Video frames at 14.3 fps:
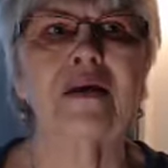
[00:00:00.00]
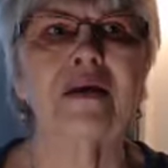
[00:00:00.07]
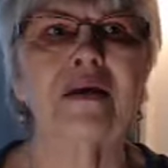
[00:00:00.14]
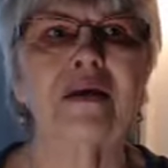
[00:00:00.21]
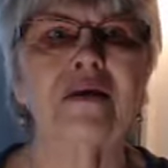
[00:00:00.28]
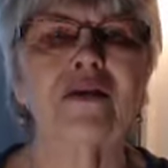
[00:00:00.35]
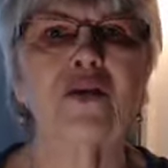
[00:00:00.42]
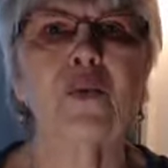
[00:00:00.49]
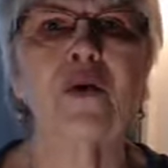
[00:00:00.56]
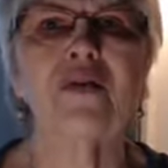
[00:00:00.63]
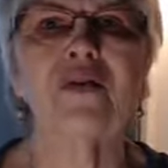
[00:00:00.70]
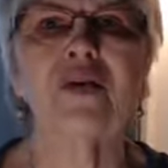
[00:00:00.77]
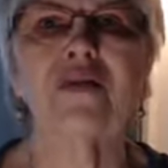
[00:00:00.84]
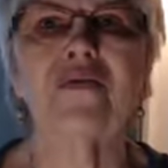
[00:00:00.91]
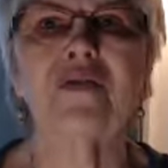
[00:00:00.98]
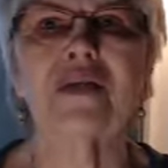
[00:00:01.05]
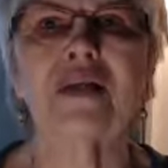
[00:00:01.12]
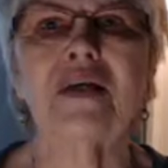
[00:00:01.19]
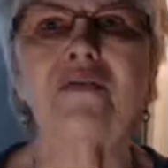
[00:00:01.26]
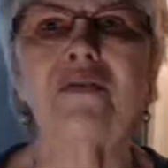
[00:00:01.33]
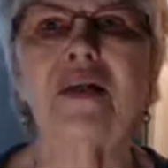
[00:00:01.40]
So, with gifts
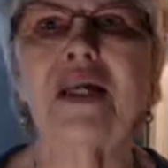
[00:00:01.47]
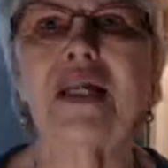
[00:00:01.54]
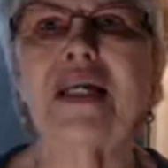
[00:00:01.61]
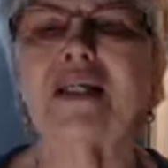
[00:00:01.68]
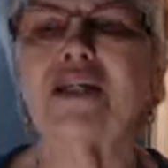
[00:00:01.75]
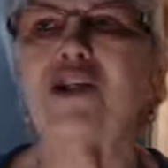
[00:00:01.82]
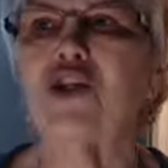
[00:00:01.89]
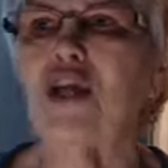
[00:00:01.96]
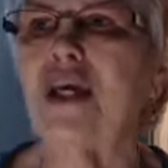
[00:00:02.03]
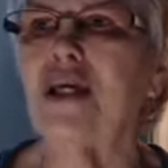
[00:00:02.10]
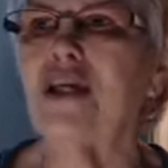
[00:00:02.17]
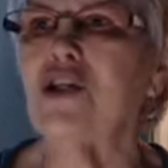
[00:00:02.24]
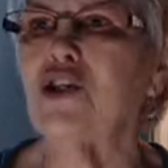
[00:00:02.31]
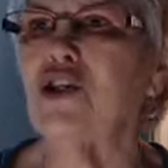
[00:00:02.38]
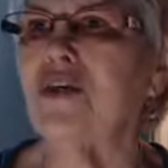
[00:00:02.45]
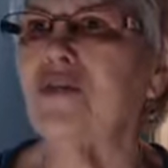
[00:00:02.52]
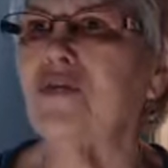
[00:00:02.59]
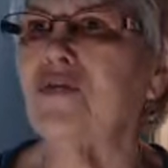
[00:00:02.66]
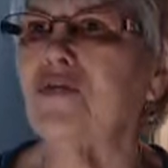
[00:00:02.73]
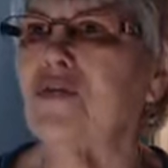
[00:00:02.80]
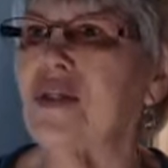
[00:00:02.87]
given and exchanged,
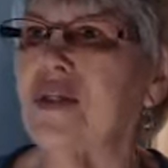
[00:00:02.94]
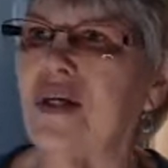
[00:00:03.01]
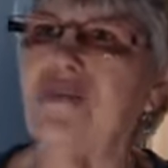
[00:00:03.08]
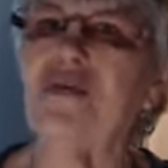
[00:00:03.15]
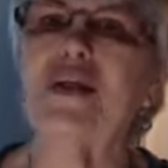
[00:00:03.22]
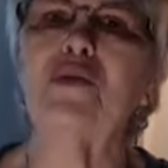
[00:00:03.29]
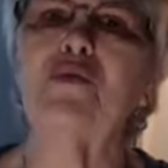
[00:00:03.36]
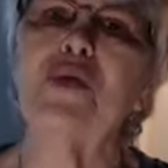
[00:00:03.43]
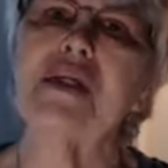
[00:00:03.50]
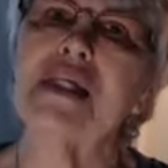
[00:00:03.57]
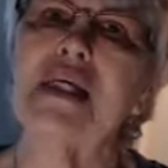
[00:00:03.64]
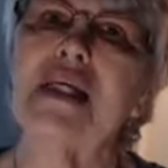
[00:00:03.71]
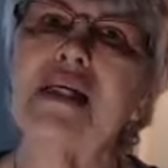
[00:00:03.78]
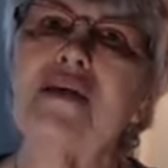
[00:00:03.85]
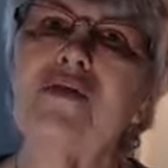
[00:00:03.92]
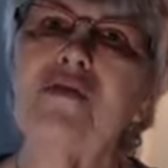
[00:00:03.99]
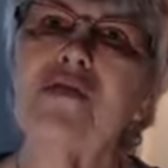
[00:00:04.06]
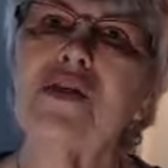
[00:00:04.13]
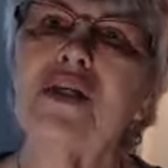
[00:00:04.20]
gifts given and received,